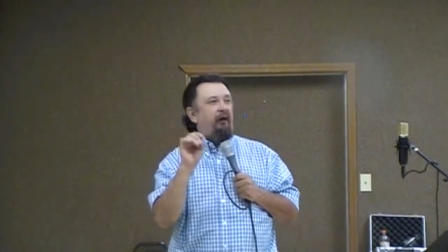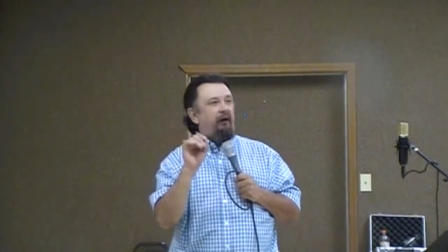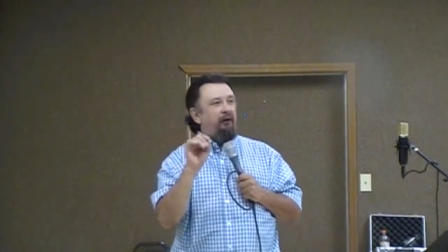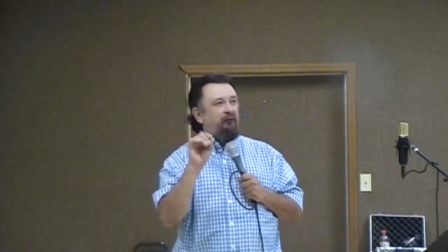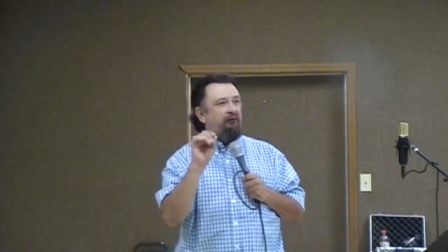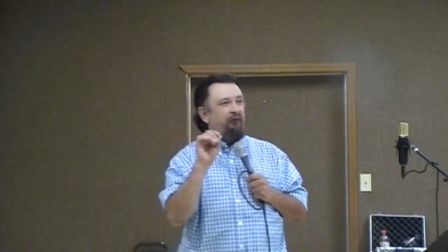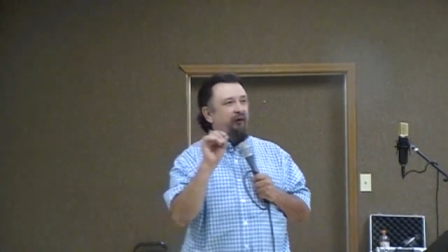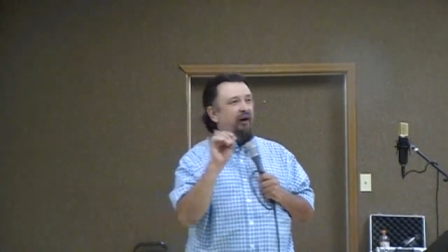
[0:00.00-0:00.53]

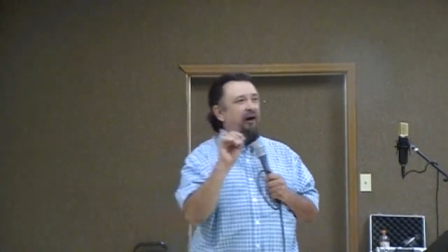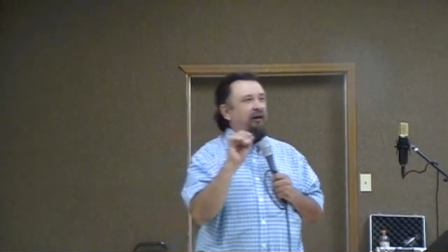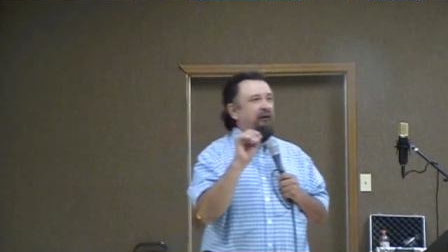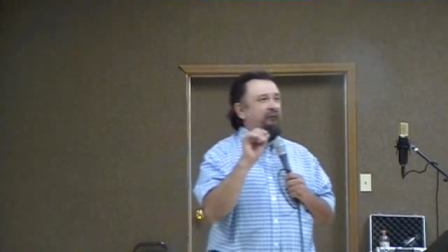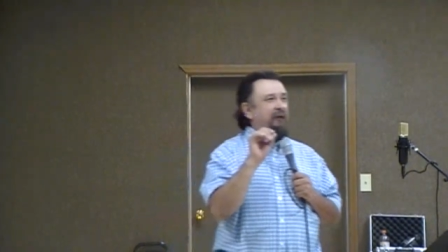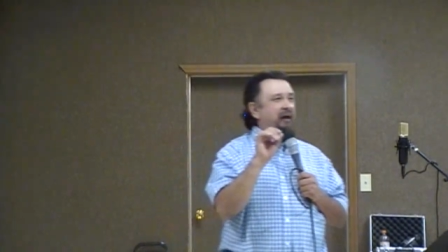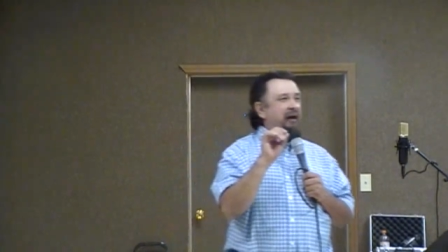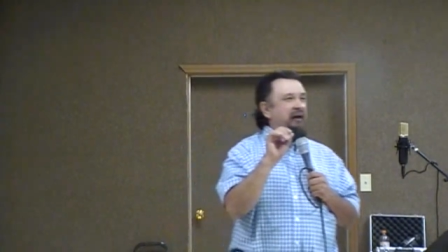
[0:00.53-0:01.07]
turns
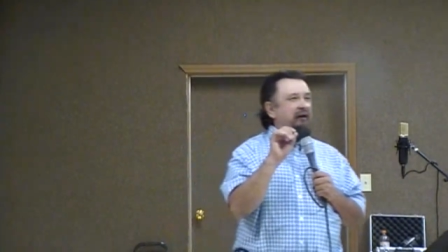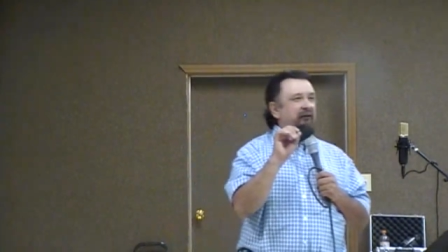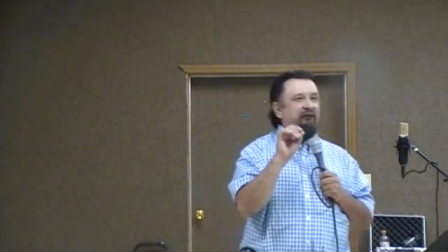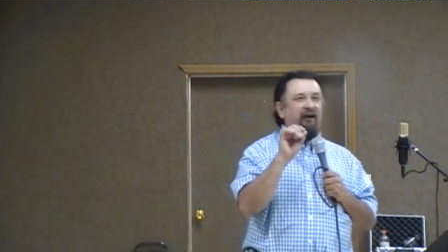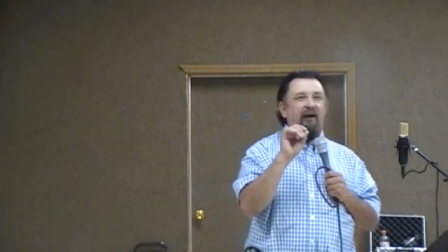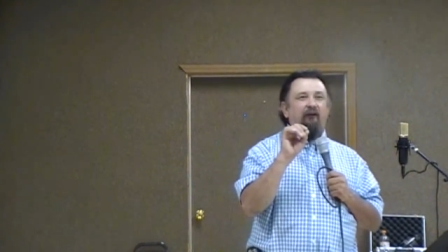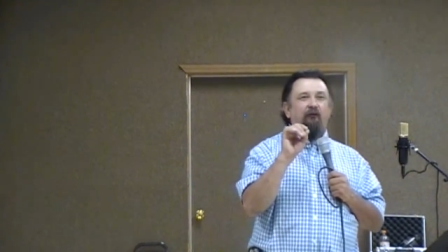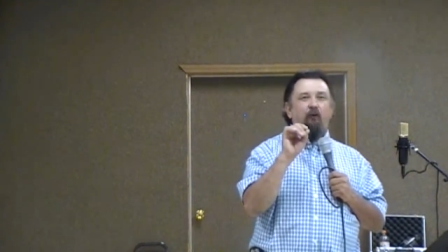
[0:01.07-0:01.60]
around to me and
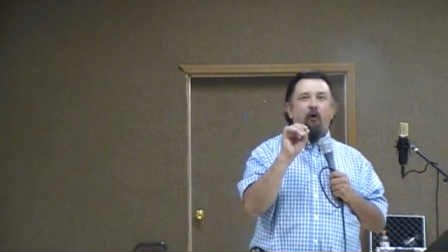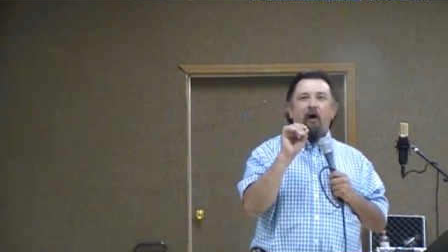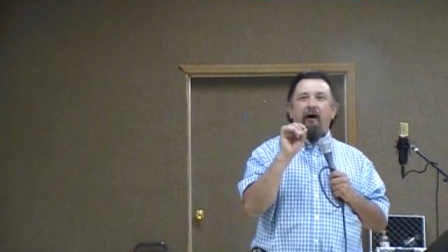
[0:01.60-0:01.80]
says,